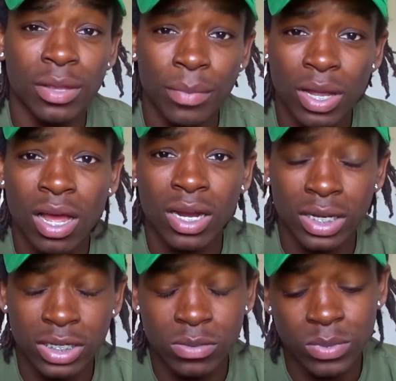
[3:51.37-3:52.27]
it be hot
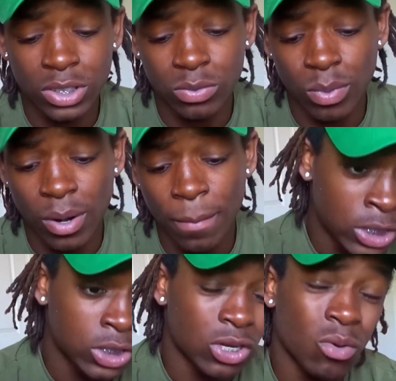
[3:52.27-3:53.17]
at these meets, bruh.
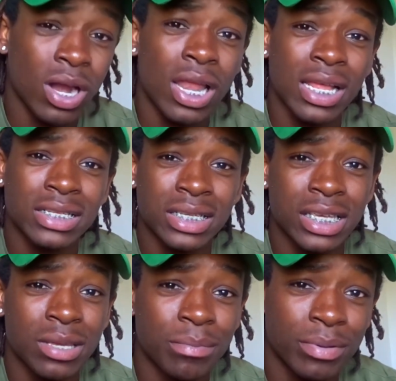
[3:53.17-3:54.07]
So what I like to
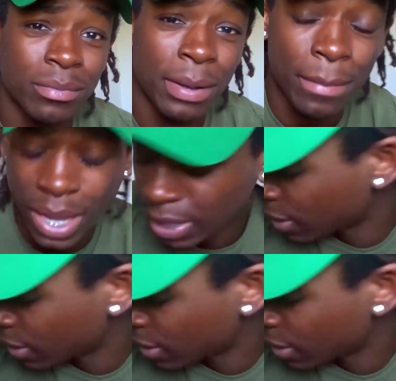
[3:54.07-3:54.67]
keep in my bag